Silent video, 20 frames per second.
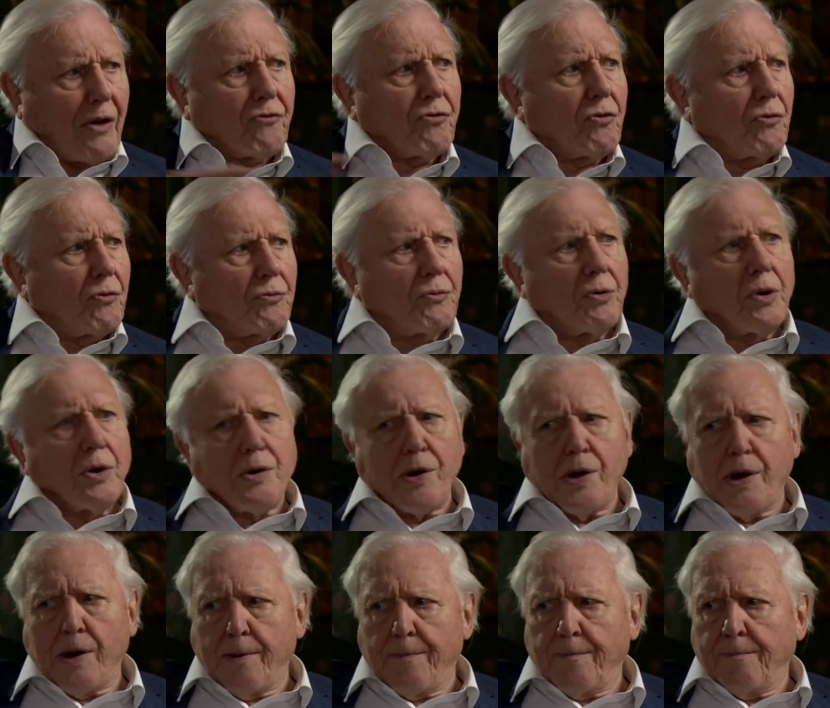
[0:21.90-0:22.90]
that those in the
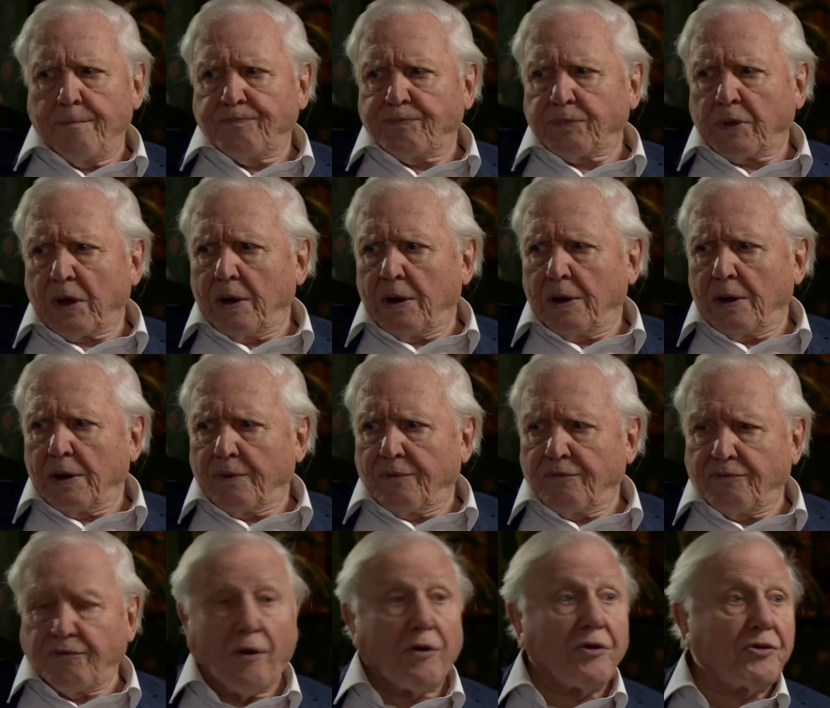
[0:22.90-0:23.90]
comfortable
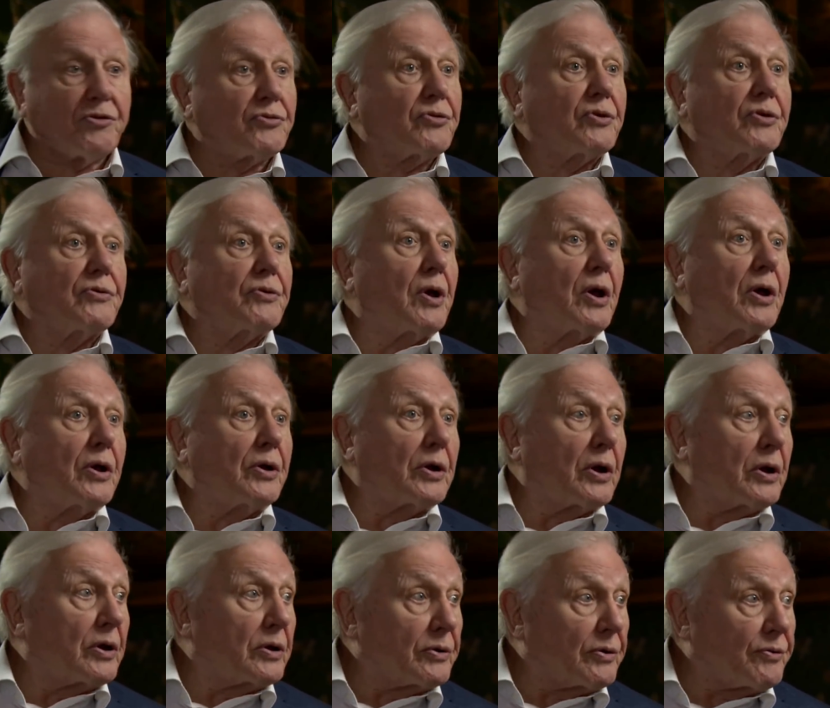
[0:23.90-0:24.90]
West, especially
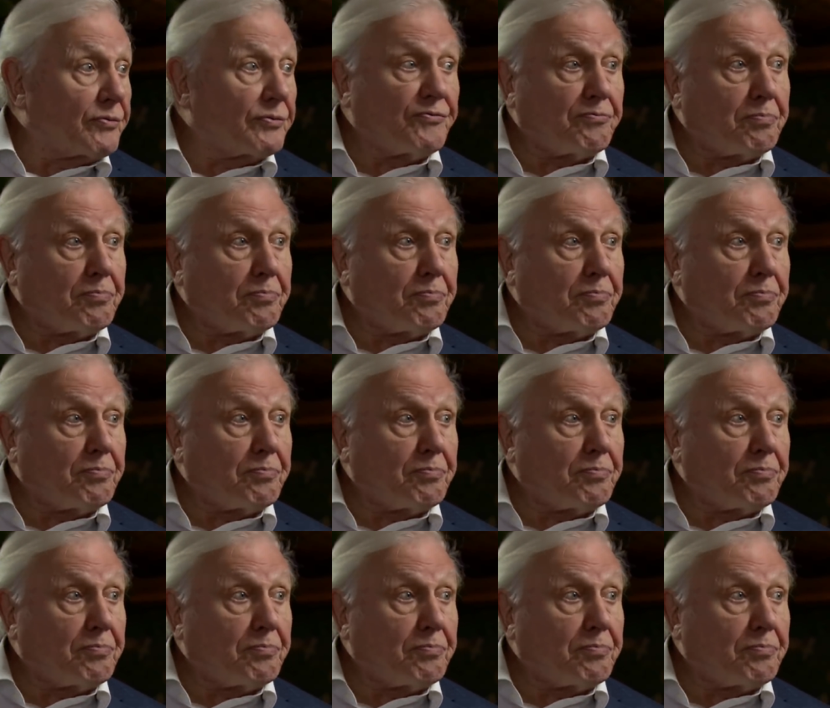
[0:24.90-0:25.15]
people in